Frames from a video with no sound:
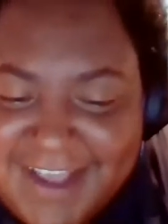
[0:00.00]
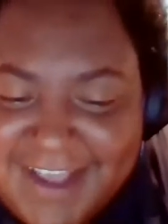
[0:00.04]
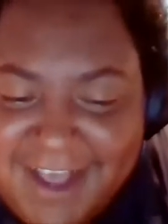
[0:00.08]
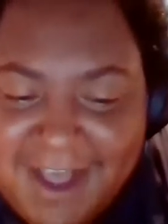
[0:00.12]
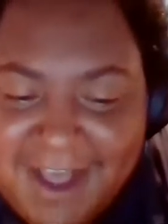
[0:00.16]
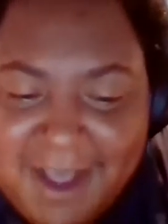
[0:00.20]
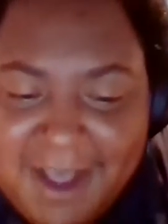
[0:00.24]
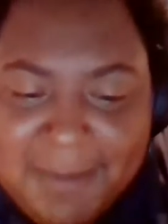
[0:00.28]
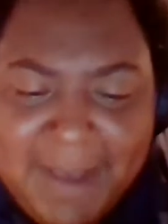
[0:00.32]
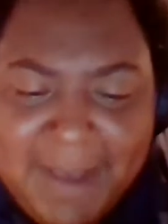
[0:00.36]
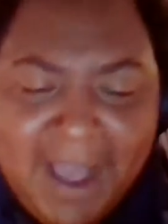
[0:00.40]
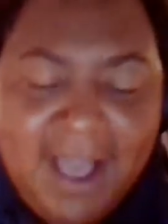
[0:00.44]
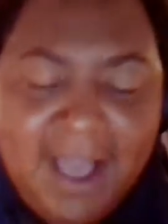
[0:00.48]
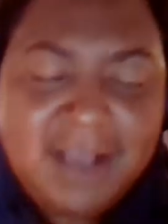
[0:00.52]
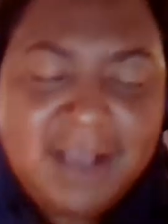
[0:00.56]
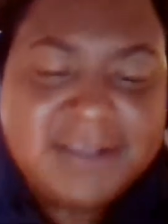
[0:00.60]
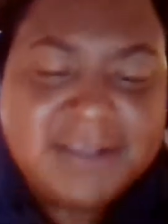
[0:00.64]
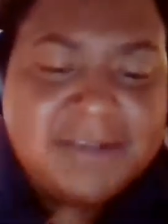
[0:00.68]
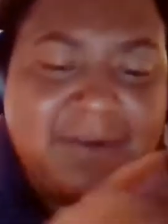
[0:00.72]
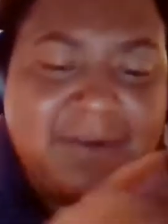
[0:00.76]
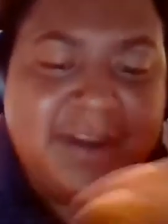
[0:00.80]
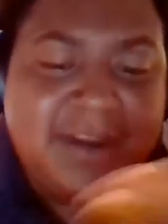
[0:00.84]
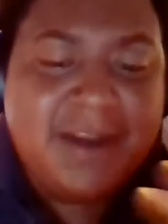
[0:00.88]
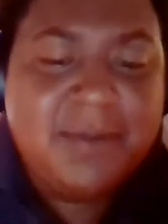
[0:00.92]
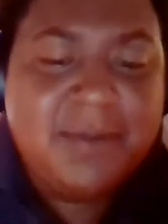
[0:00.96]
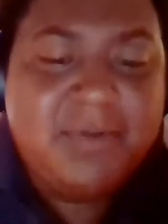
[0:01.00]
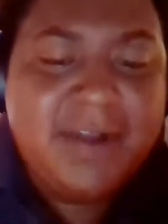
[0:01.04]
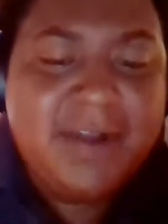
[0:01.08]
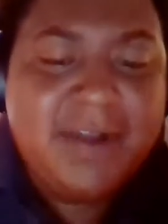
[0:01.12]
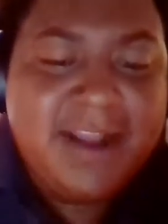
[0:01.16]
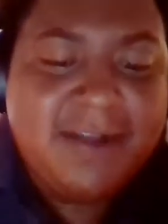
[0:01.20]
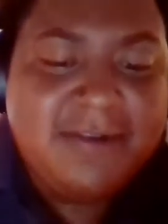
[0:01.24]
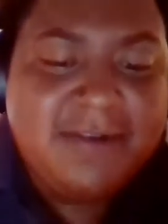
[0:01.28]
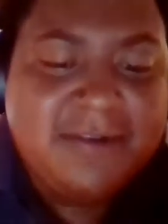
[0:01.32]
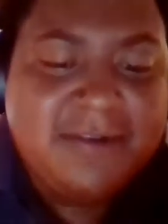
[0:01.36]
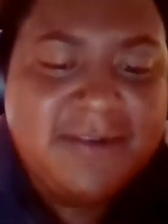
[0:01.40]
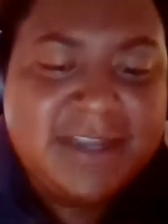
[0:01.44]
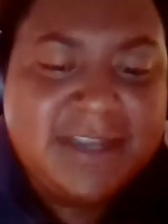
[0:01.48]
I also wanted to point
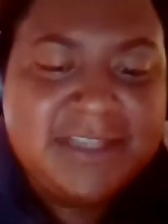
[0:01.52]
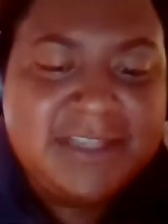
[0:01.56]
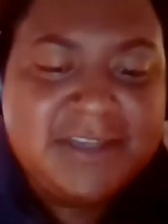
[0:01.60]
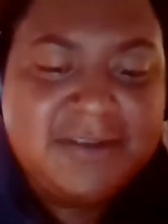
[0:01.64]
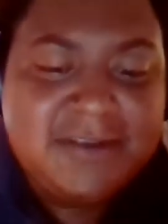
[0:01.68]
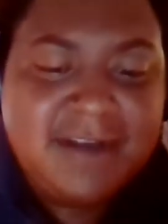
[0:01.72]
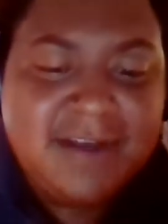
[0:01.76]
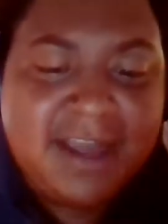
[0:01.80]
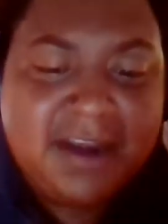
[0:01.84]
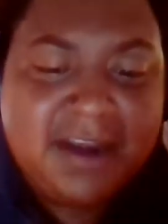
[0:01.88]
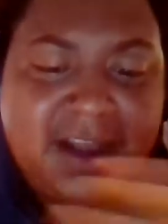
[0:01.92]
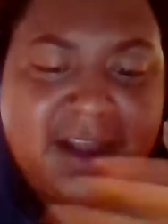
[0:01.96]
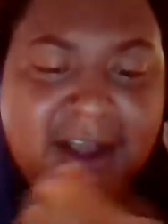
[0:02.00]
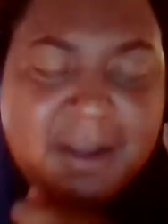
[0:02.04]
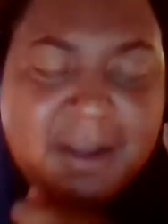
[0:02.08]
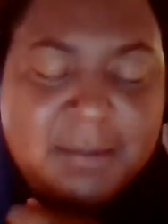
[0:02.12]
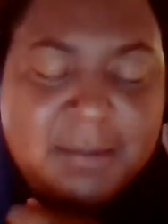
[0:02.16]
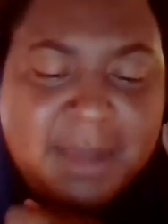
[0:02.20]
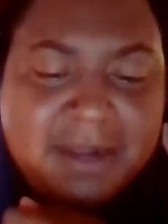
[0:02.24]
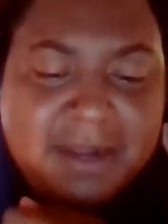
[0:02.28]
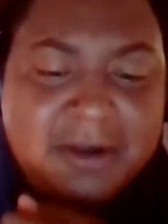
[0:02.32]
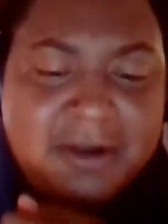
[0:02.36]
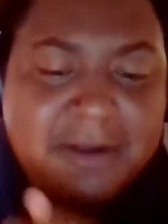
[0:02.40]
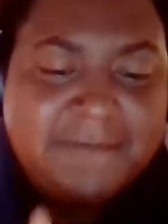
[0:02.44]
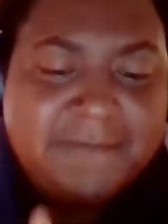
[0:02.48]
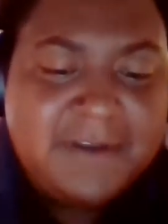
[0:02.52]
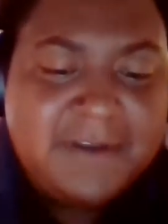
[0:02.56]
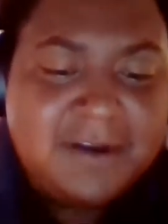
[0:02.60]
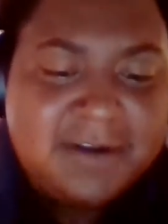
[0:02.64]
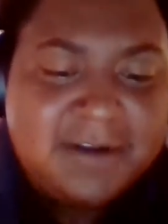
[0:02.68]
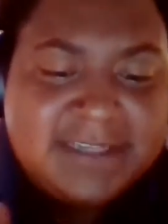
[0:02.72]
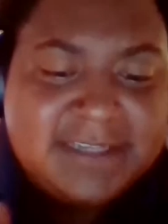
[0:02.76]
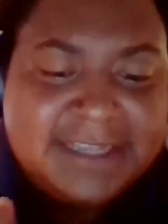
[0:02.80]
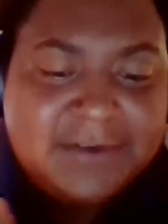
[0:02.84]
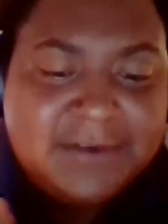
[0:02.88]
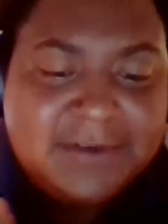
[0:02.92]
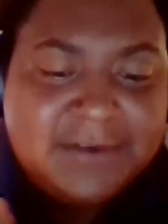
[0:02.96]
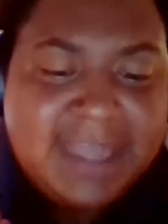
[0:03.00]
out real quick too. I don't know if you
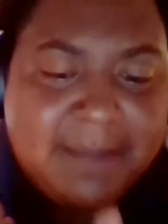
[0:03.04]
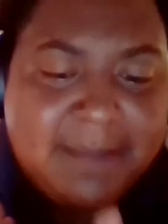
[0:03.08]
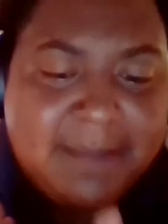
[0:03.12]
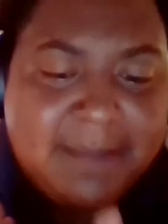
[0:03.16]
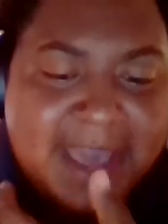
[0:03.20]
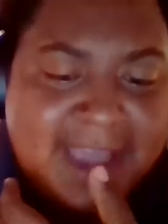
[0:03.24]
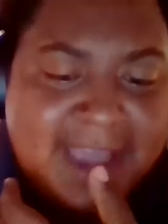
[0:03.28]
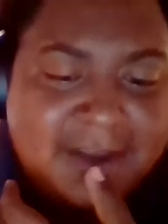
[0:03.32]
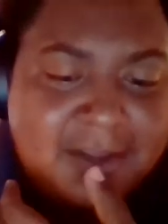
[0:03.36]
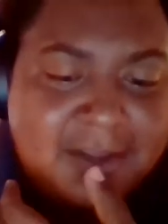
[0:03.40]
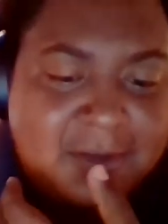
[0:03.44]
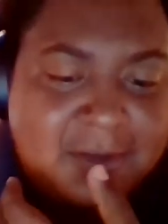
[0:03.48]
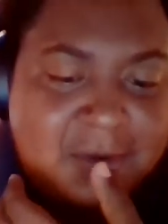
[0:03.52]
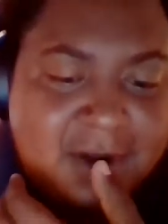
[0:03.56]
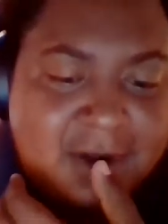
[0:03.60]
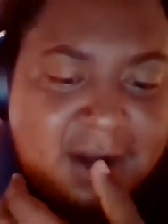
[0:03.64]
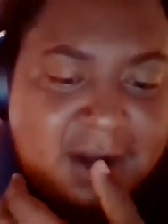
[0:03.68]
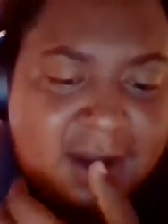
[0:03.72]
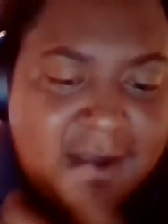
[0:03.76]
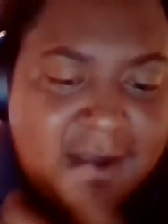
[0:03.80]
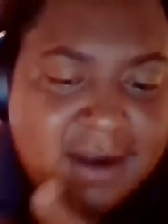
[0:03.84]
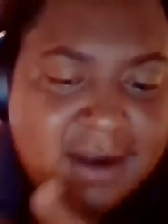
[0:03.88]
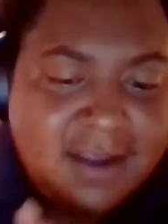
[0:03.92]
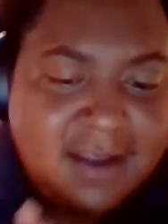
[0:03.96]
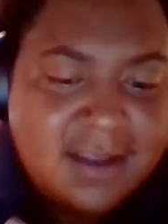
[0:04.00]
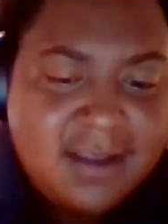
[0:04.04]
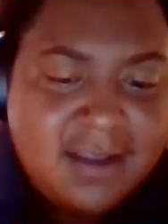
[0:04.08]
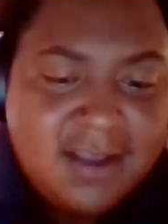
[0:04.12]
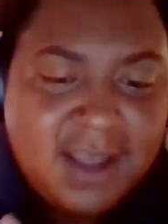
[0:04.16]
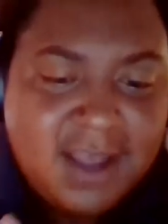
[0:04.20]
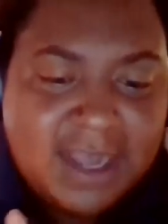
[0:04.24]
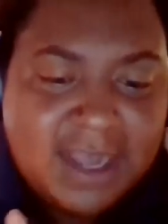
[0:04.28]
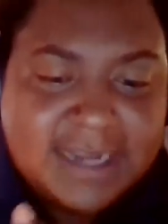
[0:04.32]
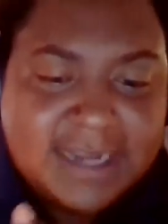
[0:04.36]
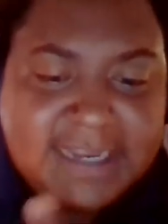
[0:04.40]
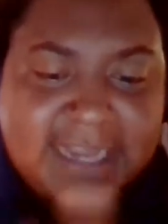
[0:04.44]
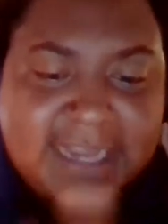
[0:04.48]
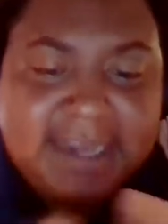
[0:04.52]
noticed there was that panel where
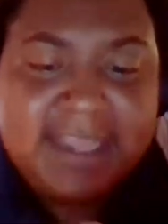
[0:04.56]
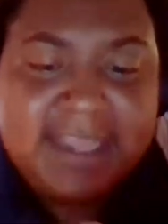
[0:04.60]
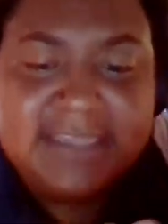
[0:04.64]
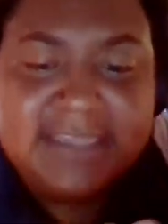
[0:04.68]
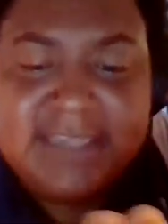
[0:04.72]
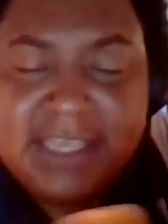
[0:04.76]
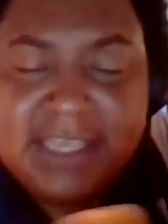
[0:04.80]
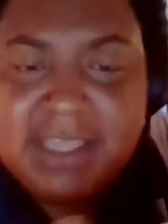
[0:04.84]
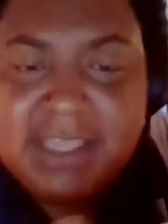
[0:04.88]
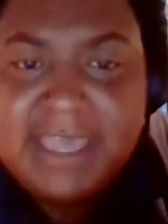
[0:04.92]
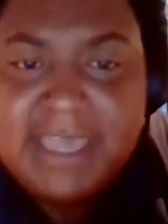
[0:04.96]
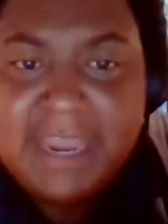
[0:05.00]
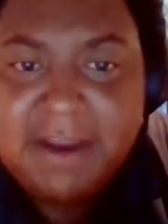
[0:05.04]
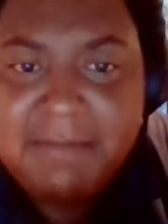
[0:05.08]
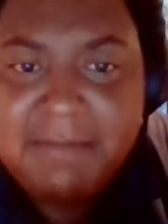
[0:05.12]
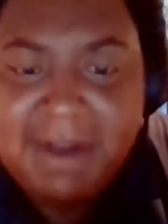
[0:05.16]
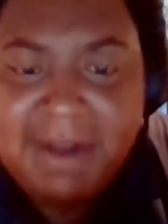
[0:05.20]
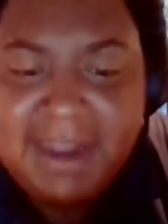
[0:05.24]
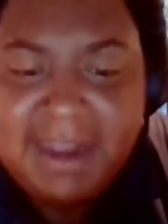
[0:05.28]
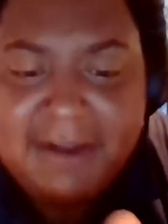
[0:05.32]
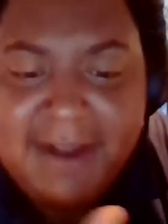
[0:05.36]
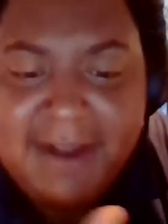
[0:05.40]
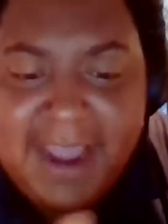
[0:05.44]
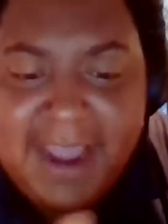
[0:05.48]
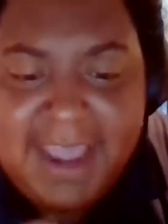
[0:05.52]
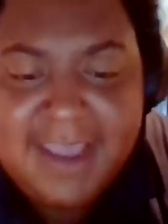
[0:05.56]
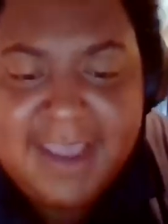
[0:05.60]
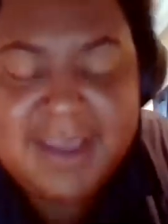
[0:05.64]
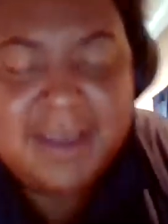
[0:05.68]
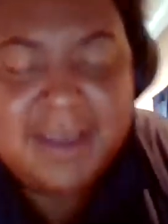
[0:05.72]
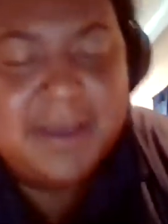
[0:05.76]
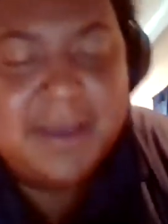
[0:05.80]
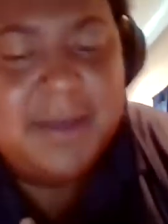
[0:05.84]
Dende's healing everybody, right?